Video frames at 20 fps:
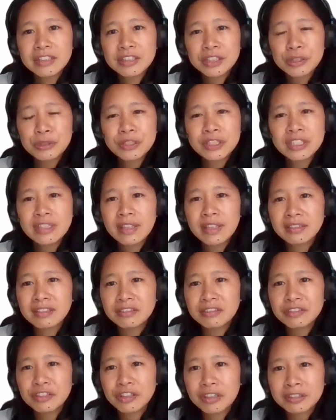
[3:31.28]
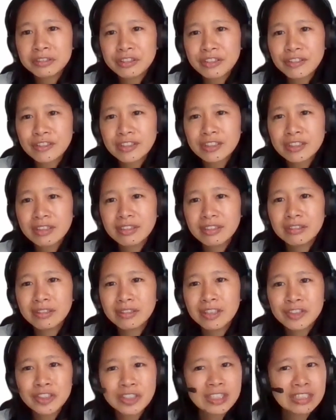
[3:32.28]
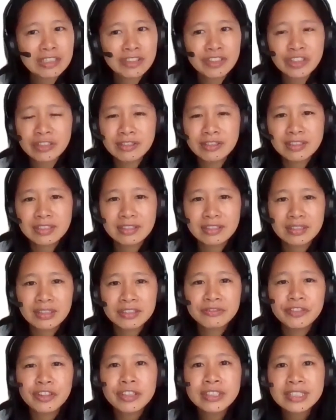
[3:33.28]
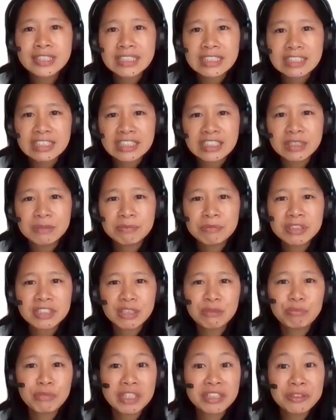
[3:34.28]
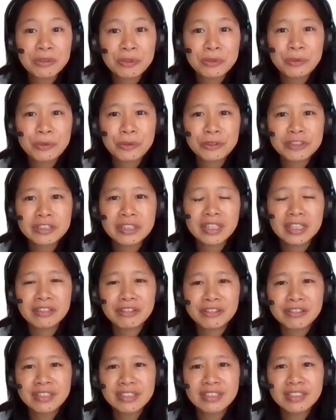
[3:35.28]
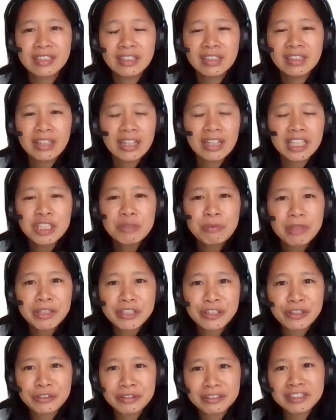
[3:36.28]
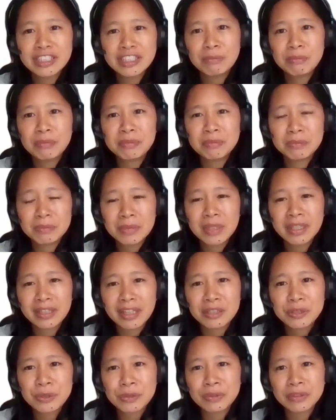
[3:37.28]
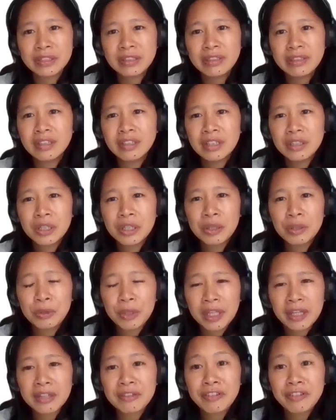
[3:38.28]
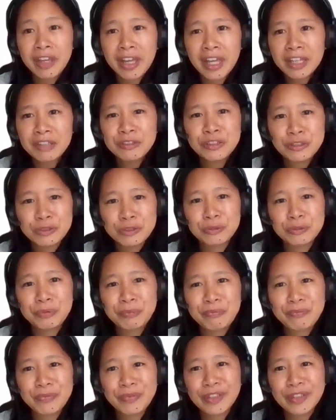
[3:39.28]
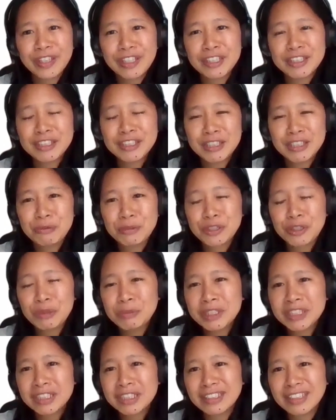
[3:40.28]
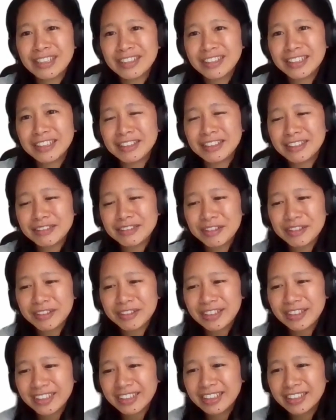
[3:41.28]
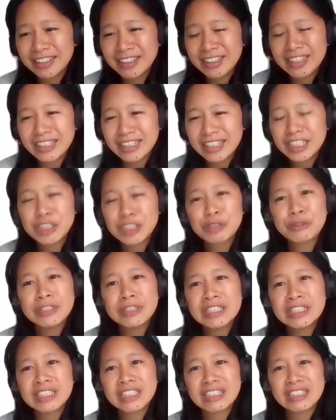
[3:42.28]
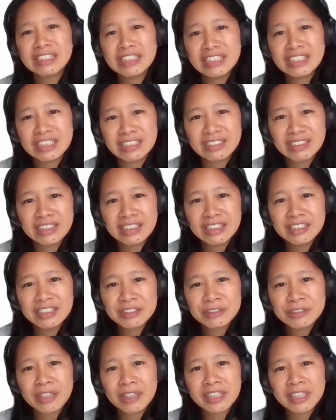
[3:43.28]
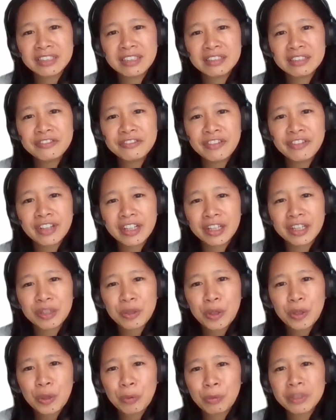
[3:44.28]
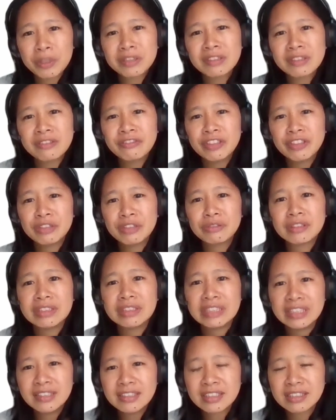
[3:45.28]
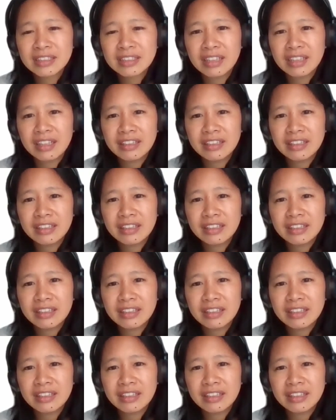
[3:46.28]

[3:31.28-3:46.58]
So you see that the doctors, logisticians, advocacy teams, and medical coordinators, anybody on the team actually, have had to, it was almost an intrinsic need to identify what the field needs,